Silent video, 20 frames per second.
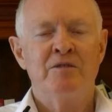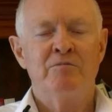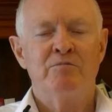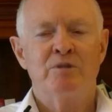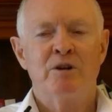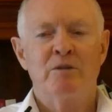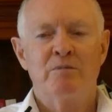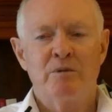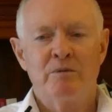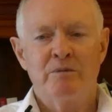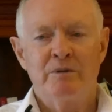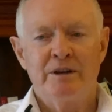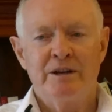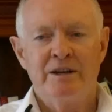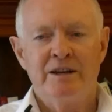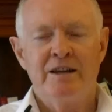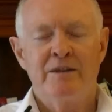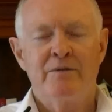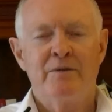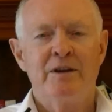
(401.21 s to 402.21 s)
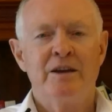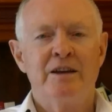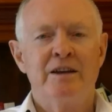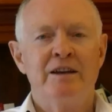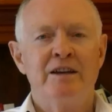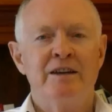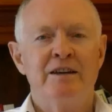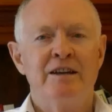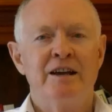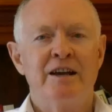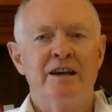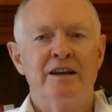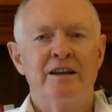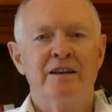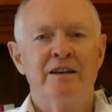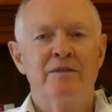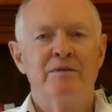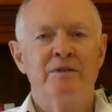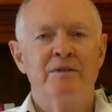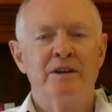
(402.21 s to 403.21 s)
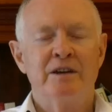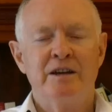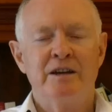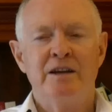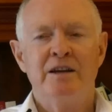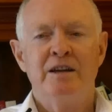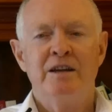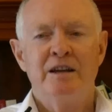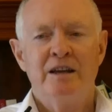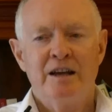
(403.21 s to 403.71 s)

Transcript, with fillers: probably thinking negatively,